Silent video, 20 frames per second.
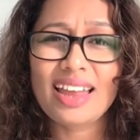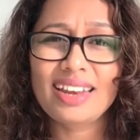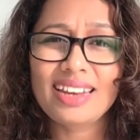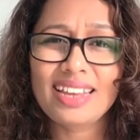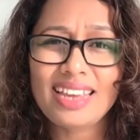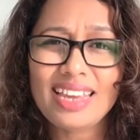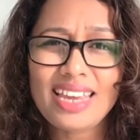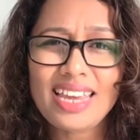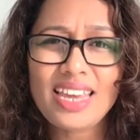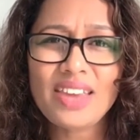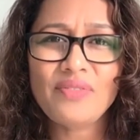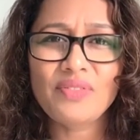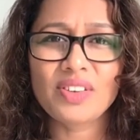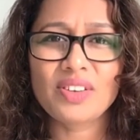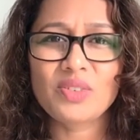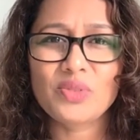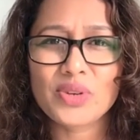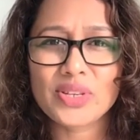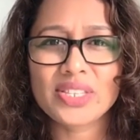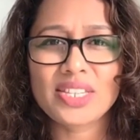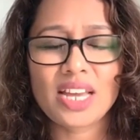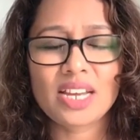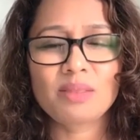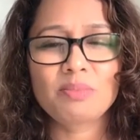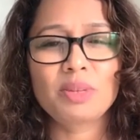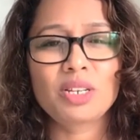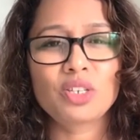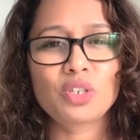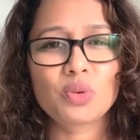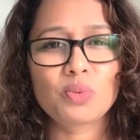and even
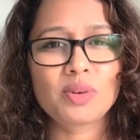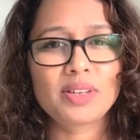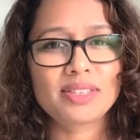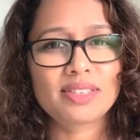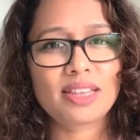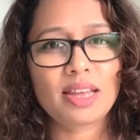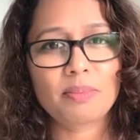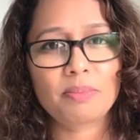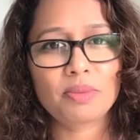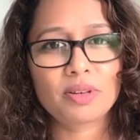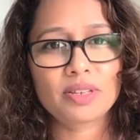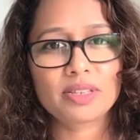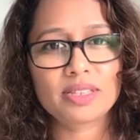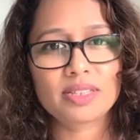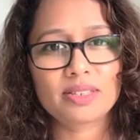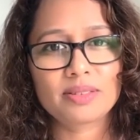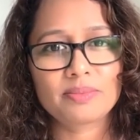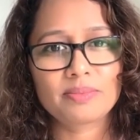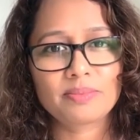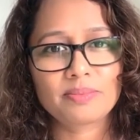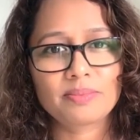resentment towards that person.